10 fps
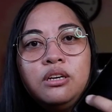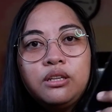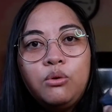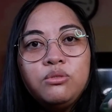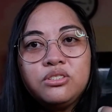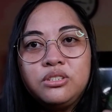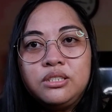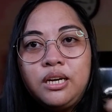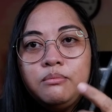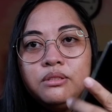That was the
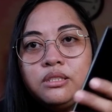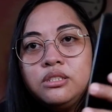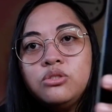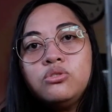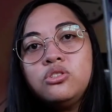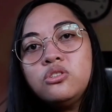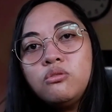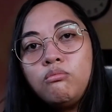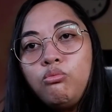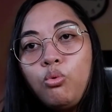time. This was
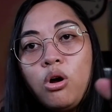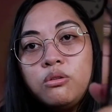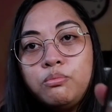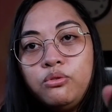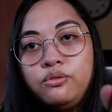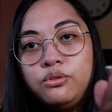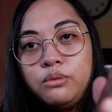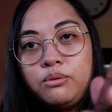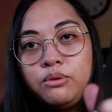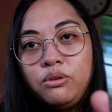waterproof. You
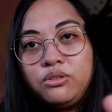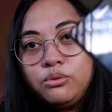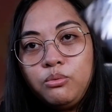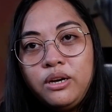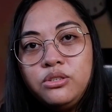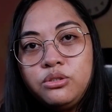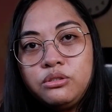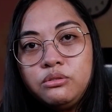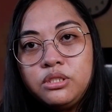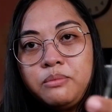might be wondering why it's
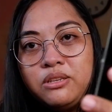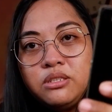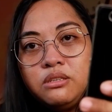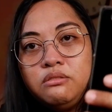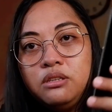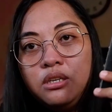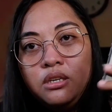too expensive.